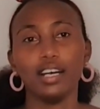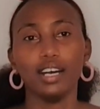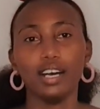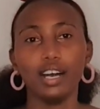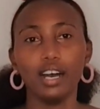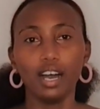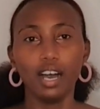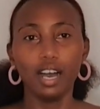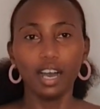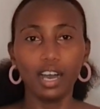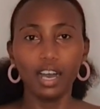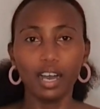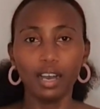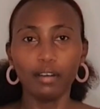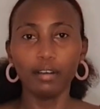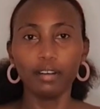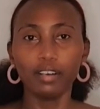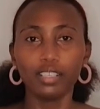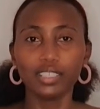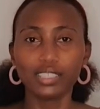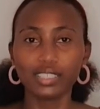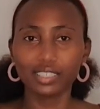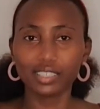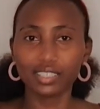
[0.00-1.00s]

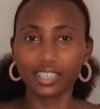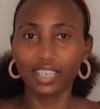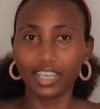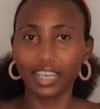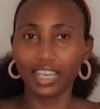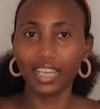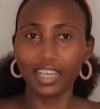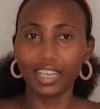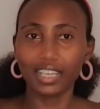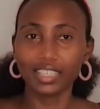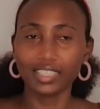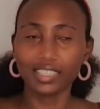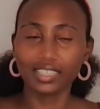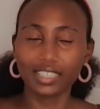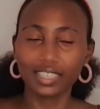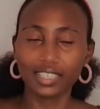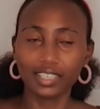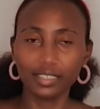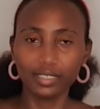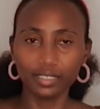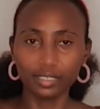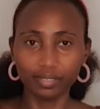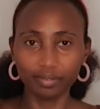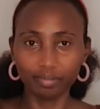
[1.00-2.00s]
also, guys,
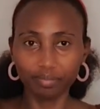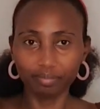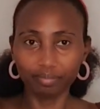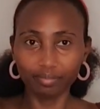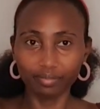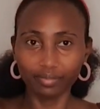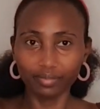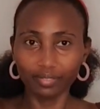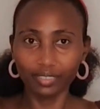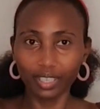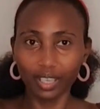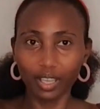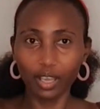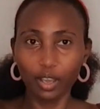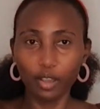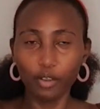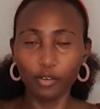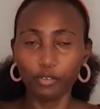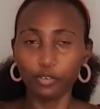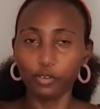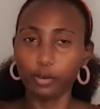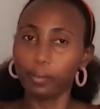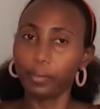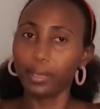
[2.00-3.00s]

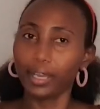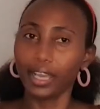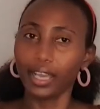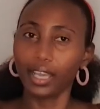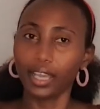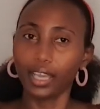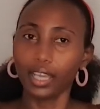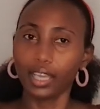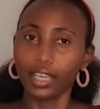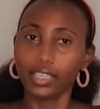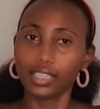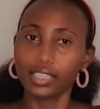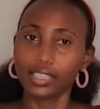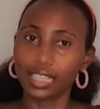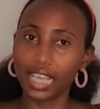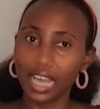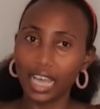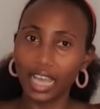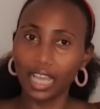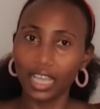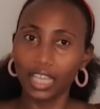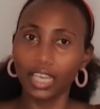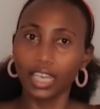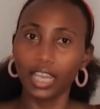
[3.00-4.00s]
for my
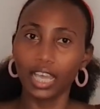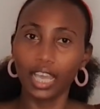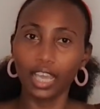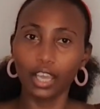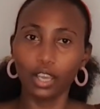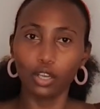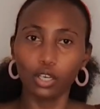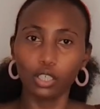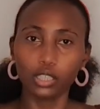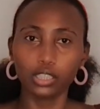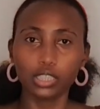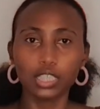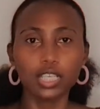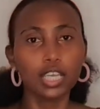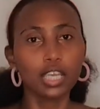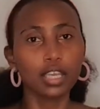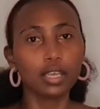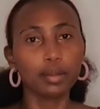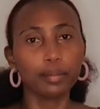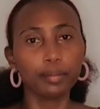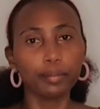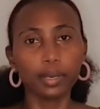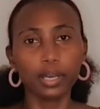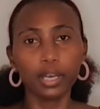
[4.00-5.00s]
son, I got
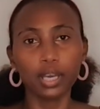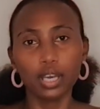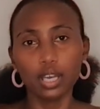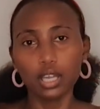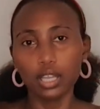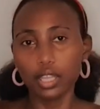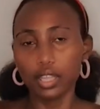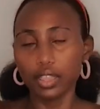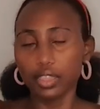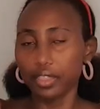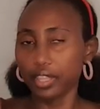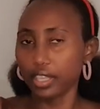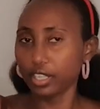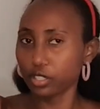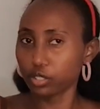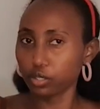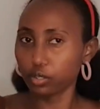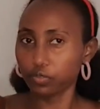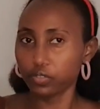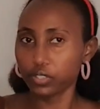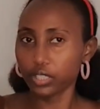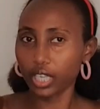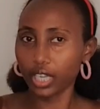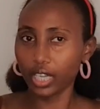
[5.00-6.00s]
him the
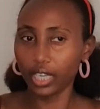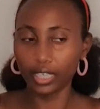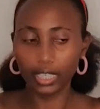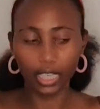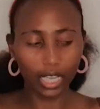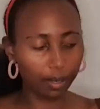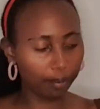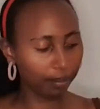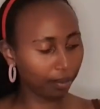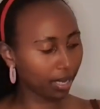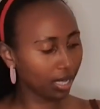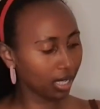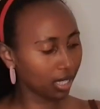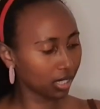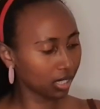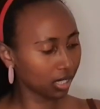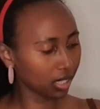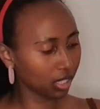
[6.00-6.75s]
soft care diapers.